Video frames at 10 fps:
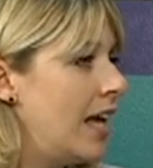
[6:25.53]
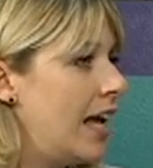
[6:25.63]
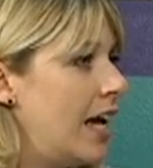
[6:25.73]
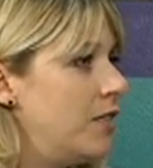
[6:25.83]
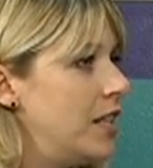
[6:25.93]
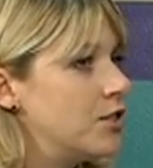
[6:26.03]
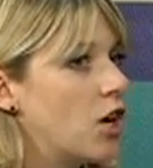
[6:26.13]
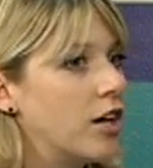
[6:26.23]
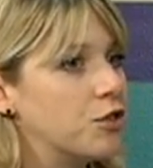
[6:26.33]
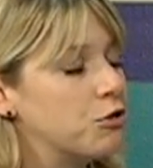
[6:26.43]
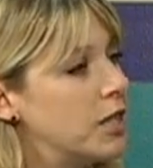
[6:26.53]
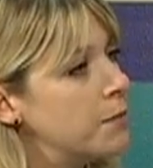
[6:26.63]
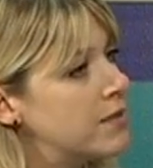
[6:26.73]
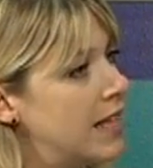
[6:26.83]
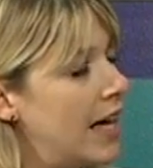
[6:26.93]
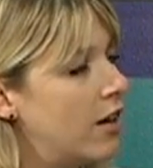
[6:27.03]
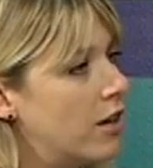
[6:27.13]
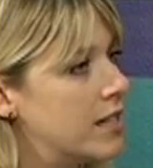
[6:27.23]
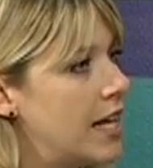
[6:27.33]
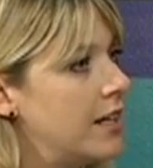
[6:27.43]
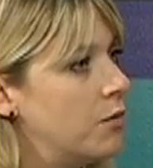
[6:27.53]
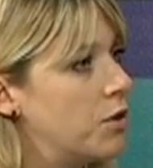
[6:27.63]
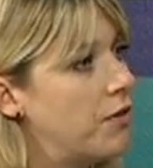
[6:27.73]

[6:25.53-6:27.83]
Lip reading: and these are trips that are taken with